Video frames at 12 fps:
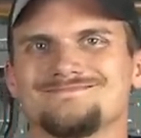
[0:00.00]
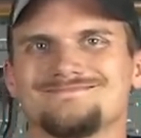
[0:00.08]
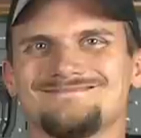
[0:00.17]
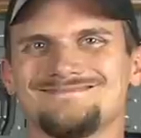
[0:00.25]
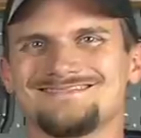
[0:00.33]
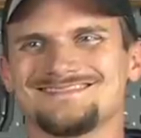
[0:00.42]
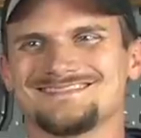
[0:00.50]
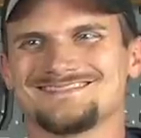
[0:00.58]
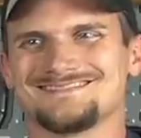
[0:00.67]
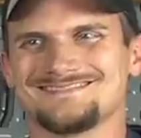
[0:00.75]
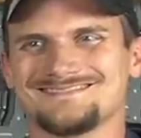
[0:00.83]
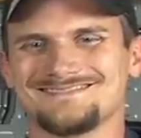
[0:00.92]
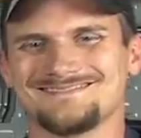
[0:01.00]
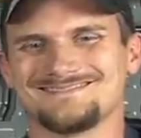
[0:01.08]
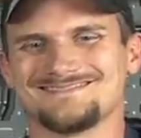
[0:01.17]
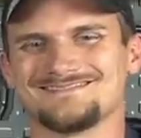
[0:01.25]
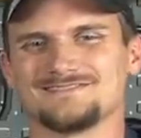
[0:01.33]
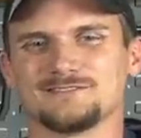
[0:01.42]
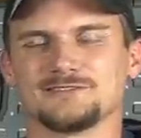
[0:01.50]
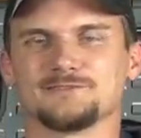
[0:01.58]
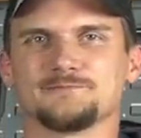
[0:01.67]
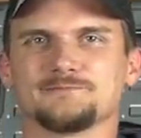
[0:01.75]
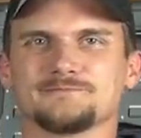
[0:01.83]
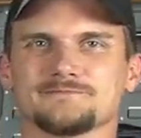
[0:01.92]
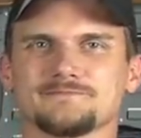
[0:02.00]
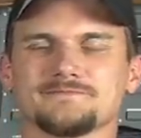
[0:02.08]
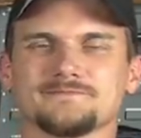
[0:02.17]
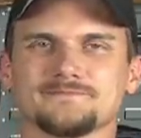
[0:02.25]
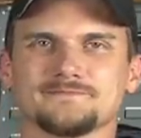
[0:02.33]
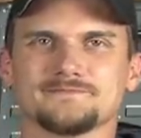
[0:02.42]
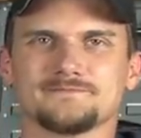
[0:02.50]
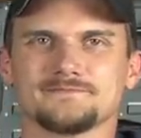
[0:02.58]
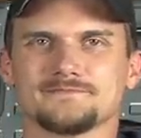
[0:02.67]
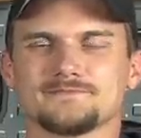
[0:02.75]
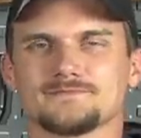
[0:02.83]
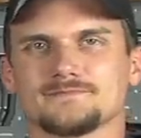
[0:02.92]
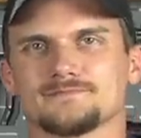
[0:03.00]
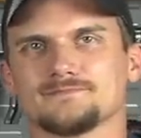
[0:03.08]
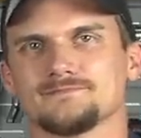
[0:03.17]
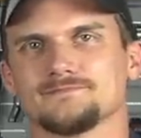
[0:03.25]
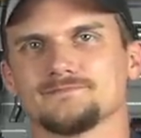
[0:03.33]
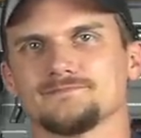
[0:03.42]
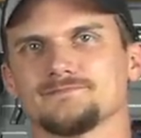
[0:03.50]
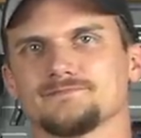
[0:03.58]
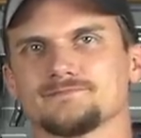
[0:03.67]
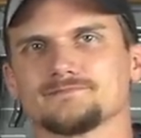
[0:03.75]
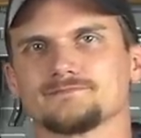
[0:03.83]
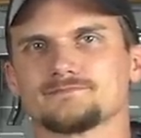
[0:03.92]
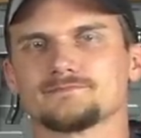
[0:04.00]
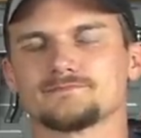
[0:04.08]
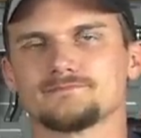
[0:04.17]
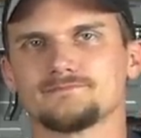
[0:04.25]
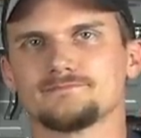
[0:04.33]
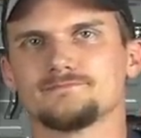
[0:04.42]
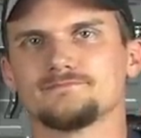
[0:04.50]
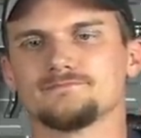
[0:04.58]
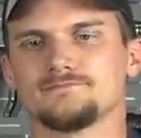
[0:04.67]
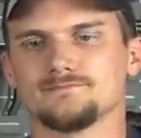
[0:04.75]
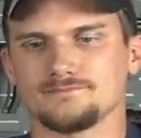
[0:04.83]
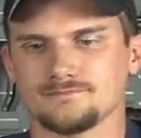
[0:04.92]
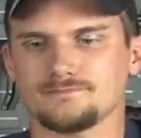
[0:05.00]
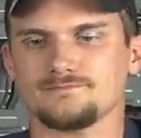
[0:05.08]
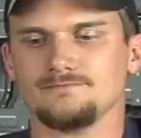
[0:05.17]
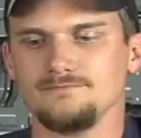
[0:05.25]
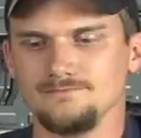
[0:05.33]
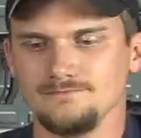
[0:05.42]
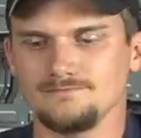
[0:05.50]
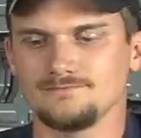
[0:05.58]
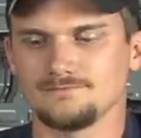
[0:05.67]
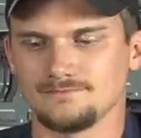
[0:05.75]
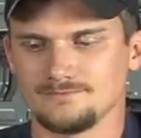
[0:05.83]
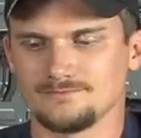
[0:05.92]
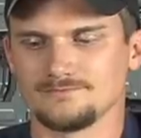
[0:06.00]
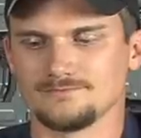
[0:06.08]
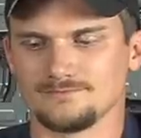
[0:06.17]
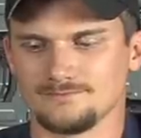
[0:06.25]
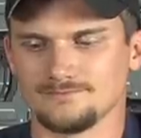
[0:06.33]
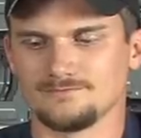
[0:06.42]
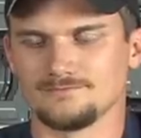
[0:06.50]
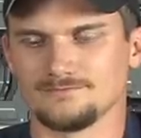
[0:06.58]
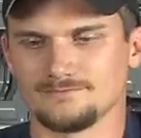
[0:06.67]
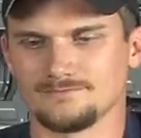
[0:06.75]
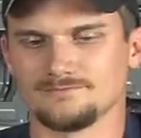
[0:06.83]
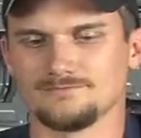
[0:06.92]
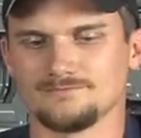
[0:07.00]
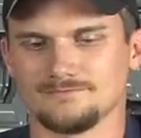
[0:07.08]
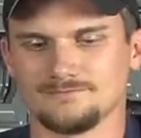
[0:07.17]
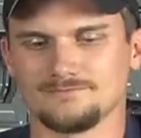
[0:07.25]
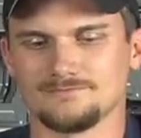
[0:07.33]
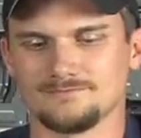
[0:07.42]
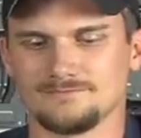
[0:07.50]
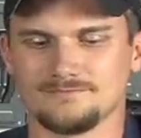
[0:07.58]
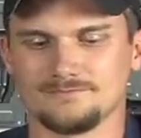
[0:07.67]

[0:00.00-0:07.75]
This person isn't speaking.